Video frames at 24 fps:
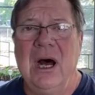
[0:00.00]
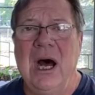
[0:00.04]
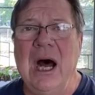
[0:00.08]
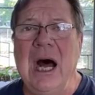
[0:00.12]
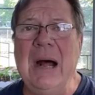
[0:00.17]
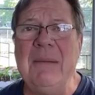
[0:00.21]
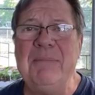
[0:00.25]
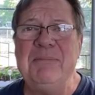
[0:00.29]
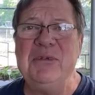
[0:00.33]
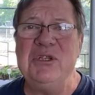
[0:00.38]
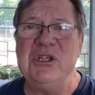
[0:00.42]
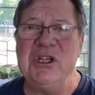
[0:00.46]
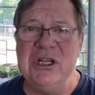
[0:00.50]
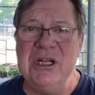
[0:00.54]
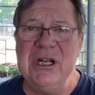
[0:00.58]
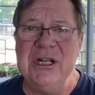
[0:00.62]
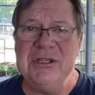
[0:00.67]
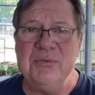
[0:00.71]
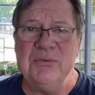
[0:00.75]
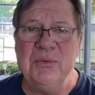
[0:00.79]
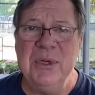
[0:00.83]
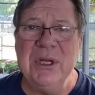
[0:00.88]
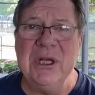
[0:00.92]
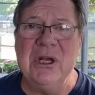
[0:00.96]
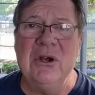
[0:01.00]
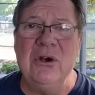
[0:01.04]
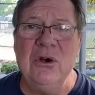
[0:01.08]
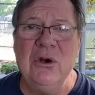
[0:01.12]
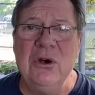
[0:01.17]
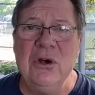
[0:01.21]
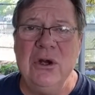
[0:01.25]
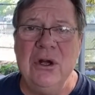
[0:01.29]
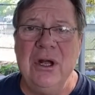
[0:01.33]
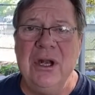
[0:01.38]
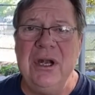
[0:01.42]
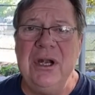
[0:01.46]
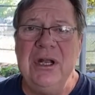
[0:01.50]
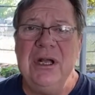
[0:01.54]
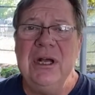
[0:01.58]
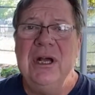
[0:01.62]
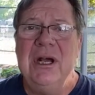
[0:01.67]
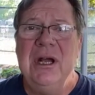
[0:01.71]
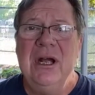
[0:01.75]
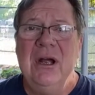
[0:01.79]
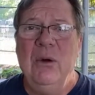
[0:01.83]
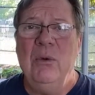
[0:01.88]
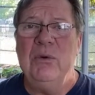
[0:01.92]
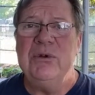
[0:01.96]
option as we could.
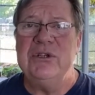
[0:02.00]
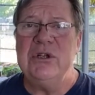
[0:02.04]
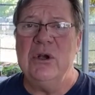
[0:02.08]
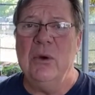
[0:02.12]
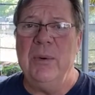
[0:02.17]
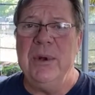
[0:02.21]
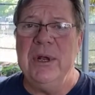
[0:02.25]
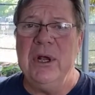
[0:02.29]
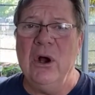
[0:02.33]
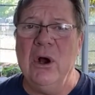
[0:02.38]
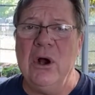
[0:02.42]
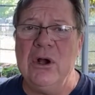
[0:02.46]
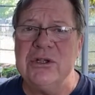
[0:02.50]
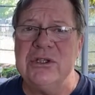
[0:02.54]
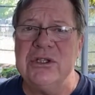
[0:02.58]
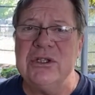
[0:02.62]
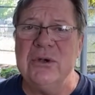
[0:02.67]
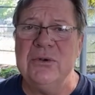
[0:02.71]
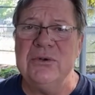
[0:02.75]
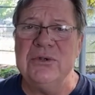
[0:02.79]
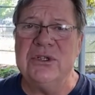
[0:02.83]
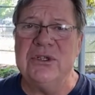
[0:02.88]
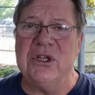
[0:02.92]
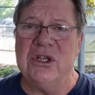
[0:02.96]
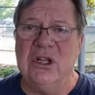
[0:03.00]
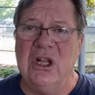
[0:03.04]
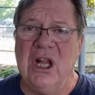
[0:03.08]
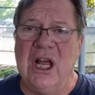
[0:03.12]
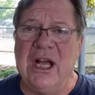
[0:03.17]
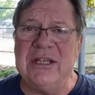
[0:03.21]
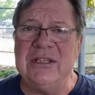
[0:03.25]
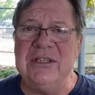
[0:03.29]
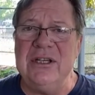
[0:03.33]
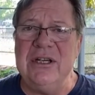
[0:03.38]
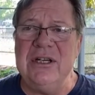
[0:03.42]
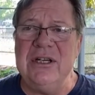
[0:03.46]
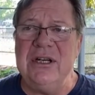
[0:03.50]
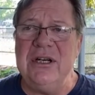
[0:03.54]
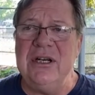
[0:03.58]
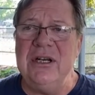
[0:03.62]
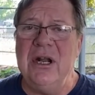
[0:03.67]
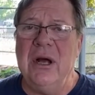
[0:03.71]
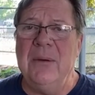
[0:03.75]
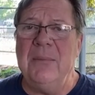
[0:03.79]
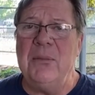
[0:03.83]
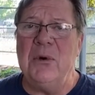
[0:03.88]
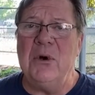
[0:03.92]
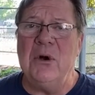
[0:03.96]
So we also selected a
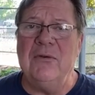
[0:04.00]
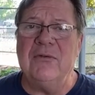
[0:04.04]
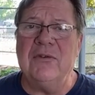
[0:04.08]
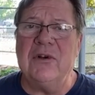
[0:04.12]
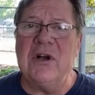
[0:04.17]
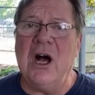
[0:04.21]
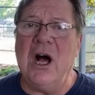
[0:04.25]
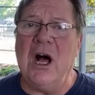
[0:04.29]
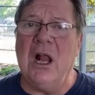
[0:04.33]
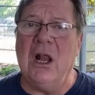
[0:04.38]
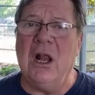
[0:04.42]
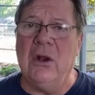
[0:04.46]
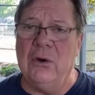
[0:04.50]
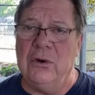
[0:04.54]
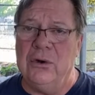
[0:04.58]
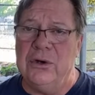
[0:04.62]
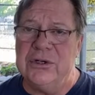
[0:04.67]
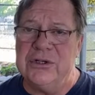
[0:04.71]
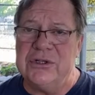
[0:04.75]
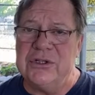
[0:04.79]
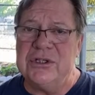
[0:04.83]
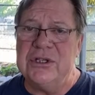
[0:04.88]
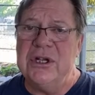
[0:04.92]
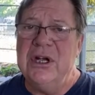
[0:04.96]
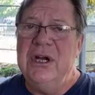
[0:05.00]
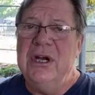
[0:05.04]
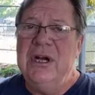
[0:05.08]
number of colors